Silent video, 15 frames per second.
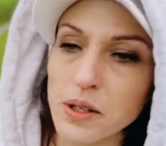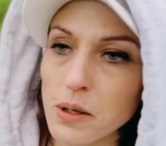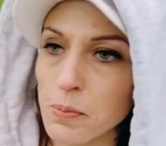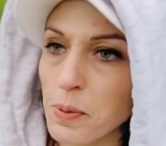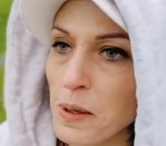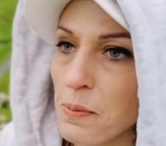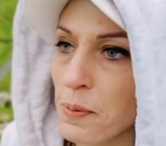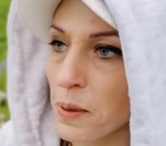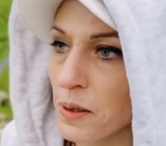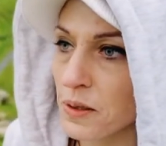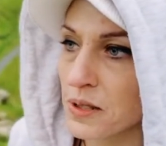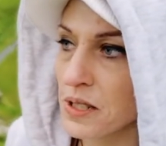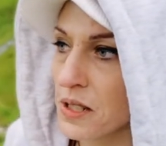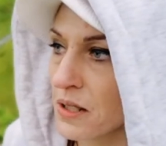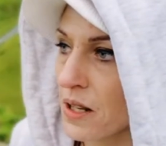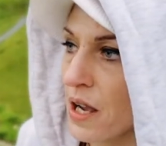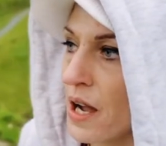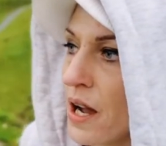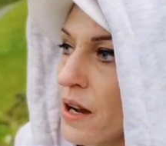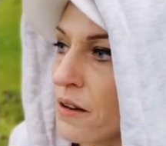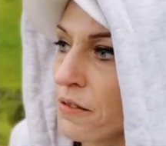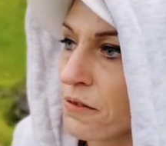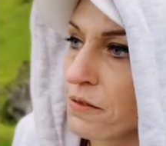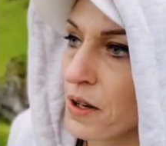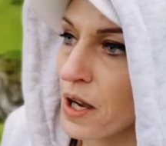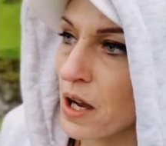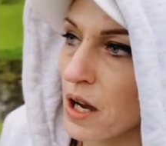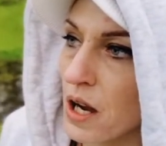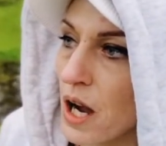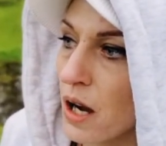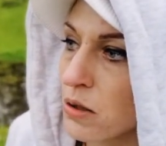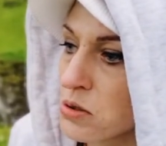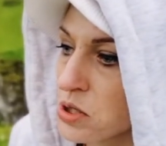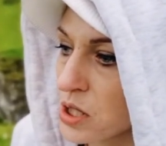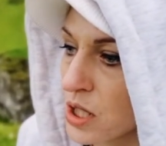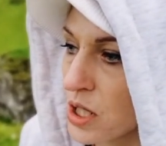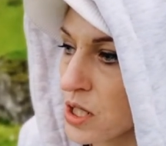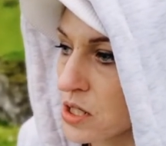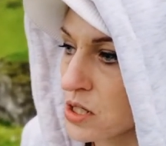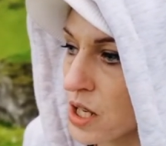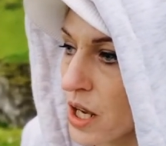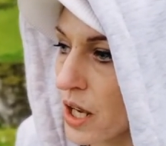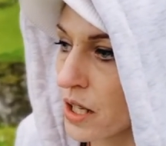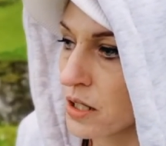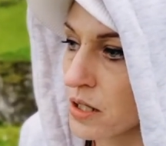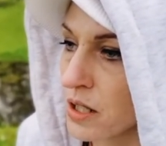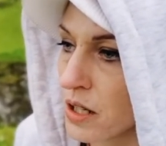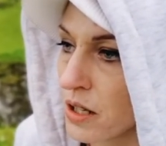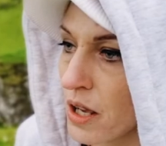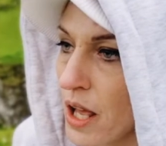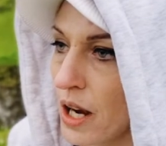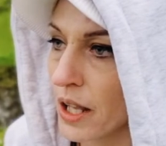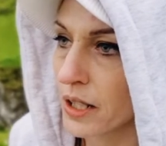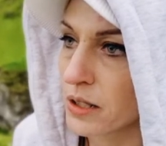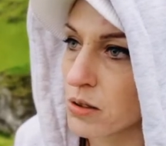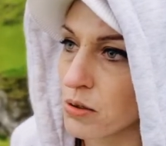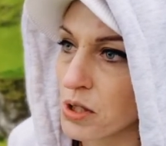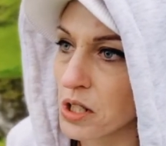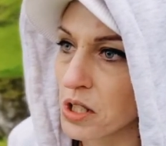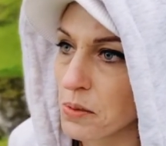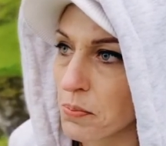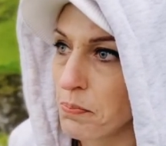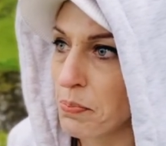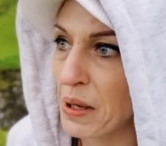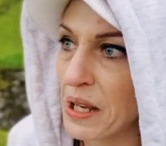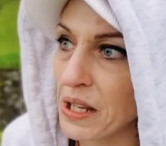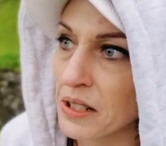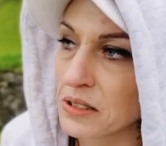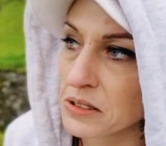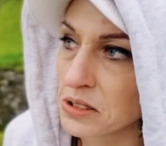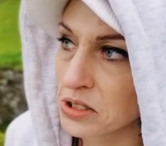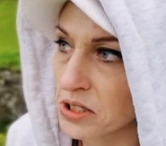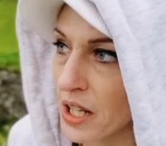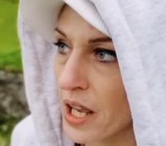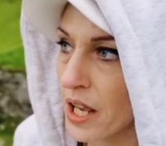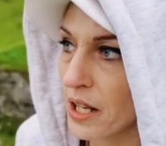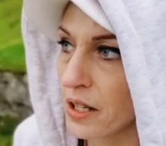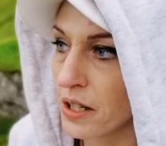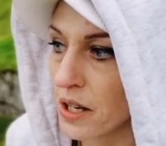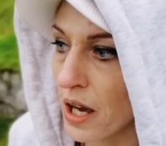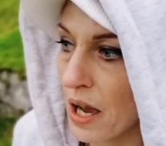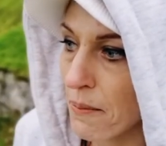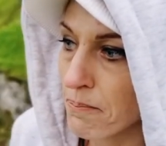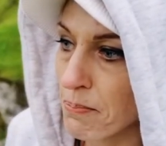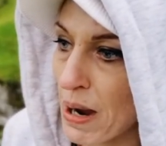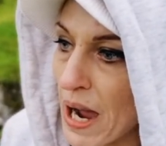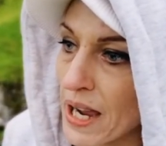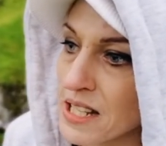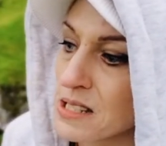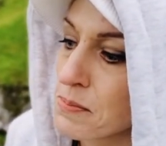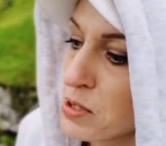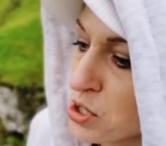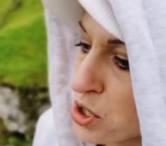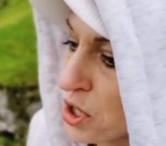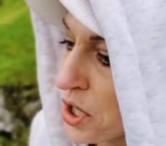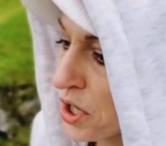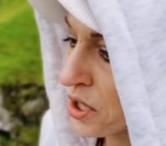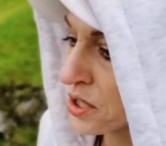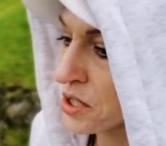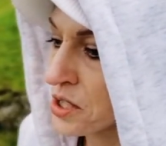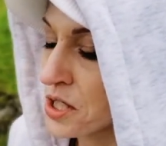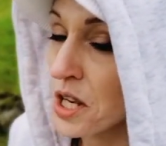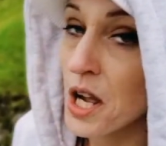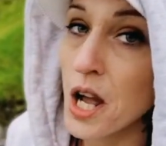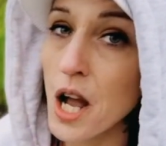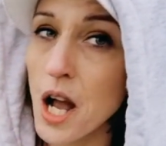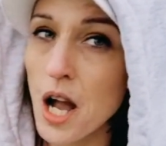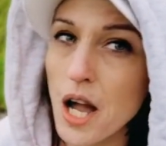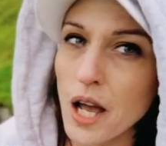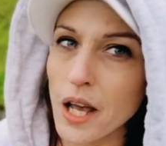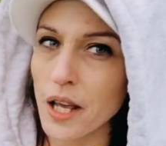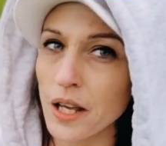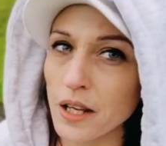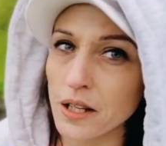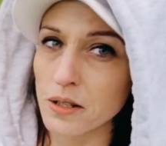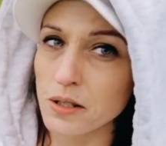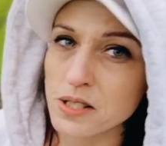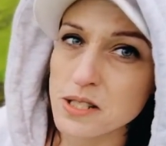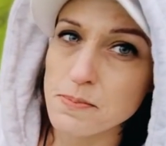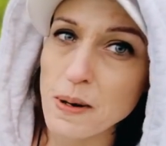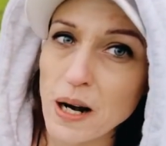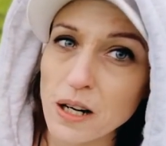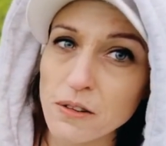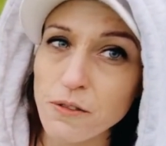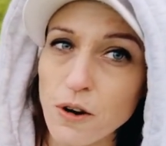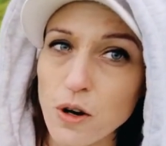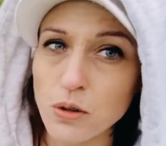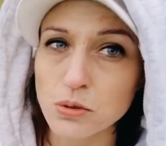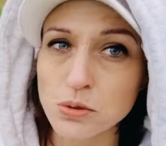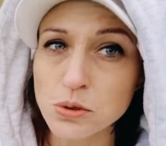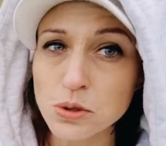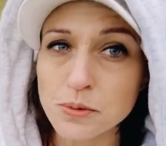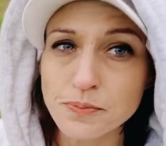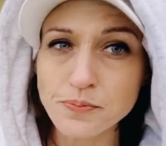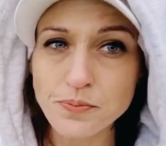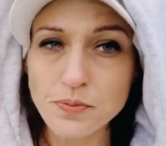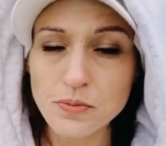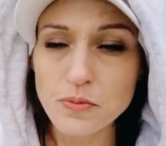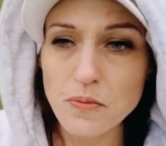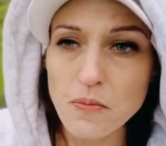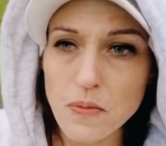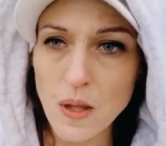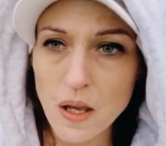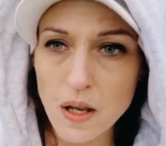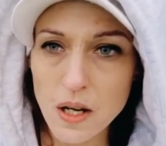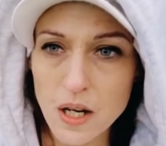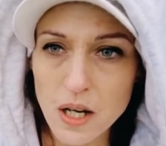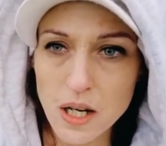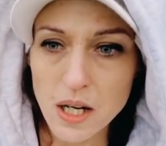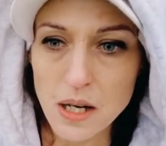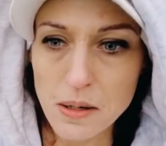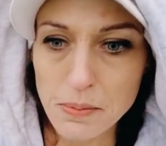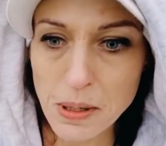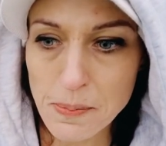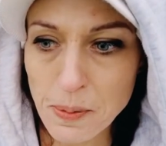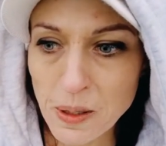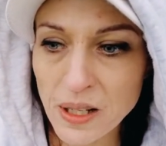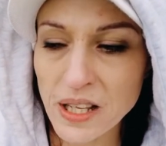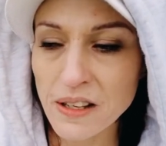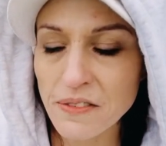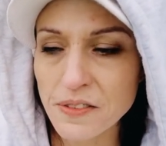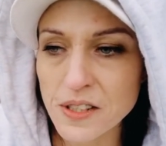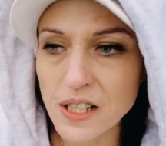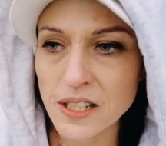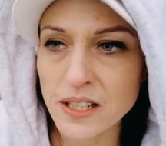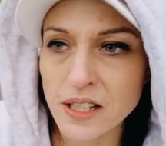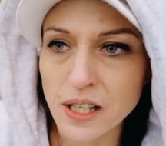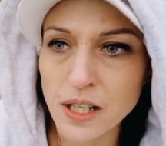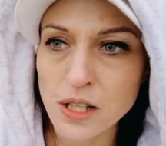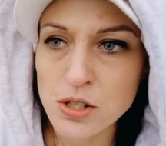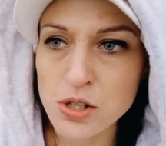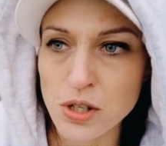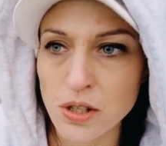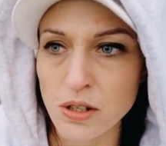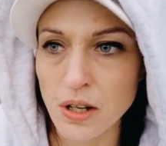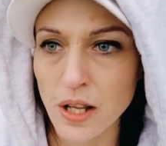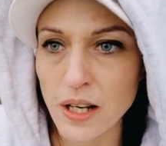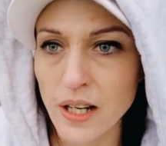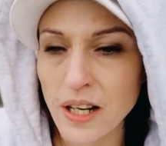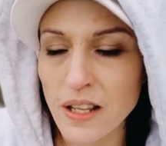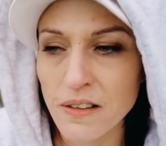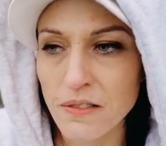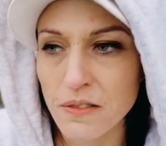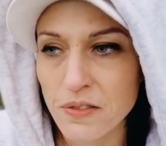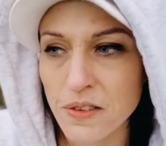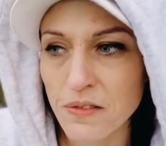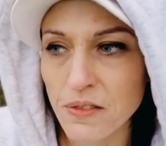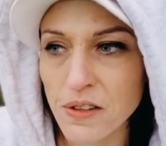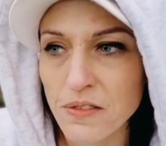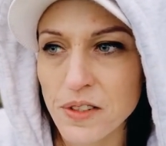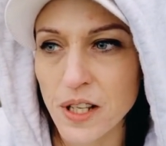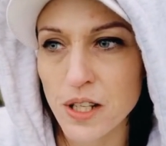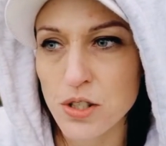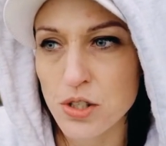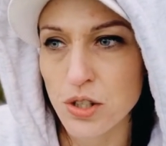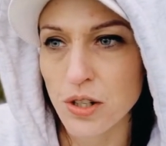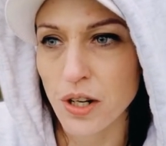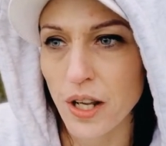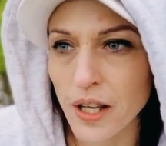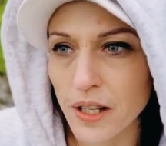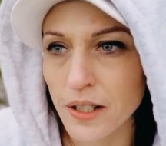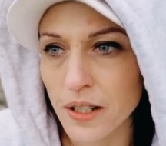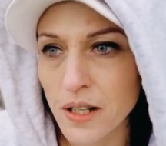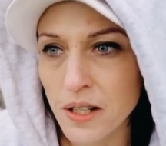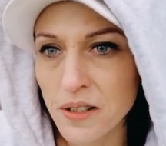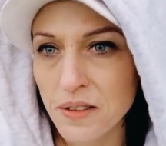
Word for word: a people didn't have uh, houses and uh, electronic bins and um, ice machines and smartphones people lived in the nature and lived with nature and